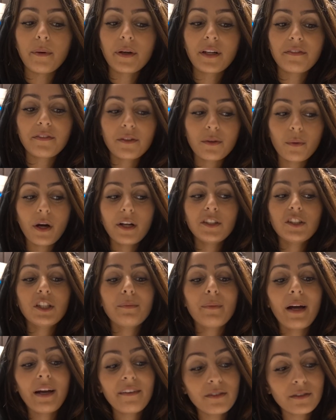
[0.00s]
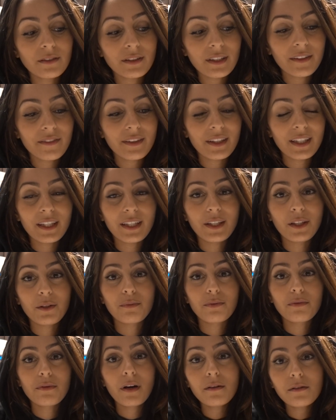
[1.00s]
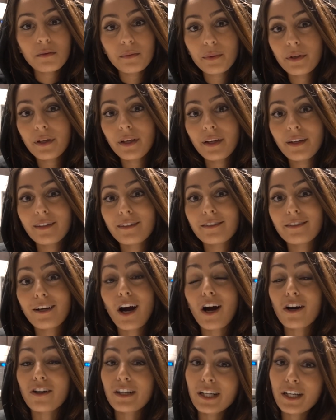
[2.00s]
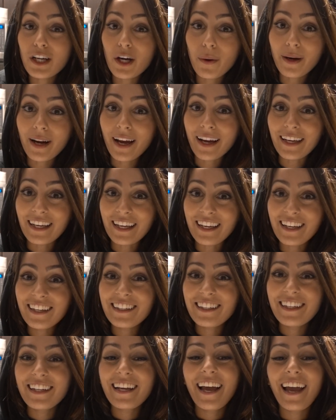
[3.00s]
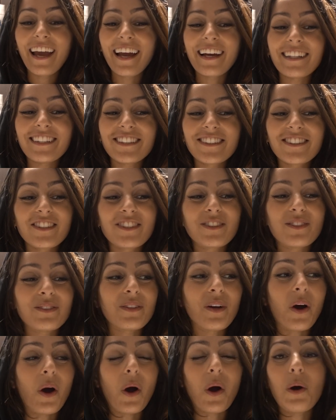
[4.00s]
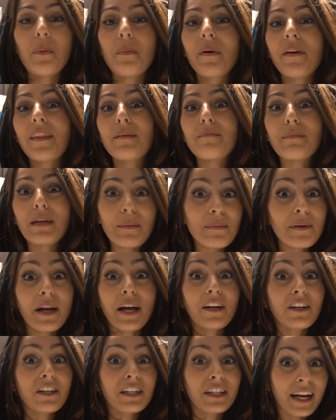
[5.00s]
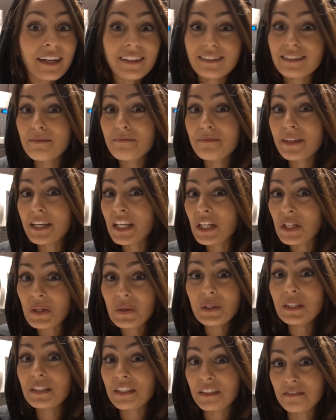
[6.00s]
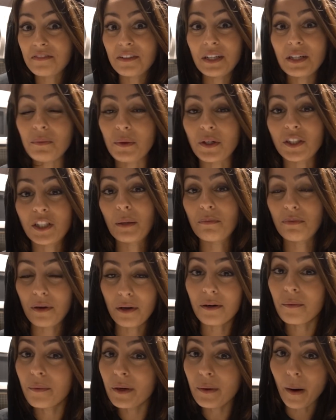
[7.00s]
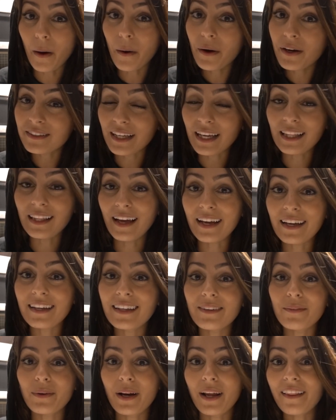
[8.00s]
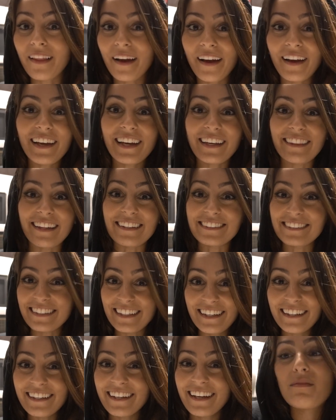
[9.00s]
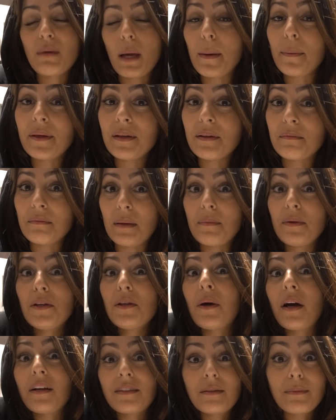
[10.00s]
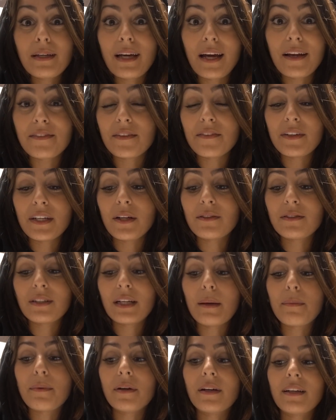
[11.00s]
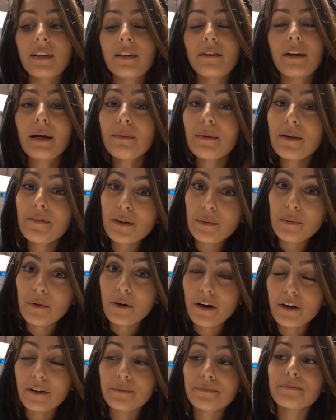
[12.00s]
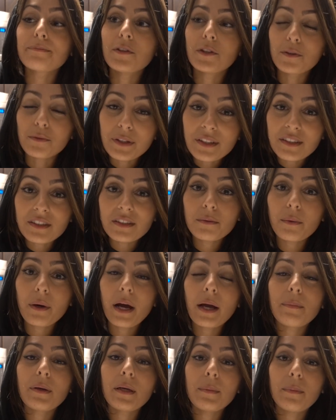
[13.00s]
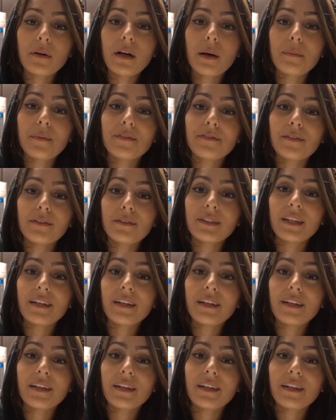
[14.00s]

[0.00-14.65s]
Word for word: But if you're watching my full day of eating, you probably already know what I eat, and you're just hoping that maybe I create something new and different, which I probably won't because I like what I like and that's it. Maybe you got something out of the video today, but correct me if I'm wrong. The reason why people come to full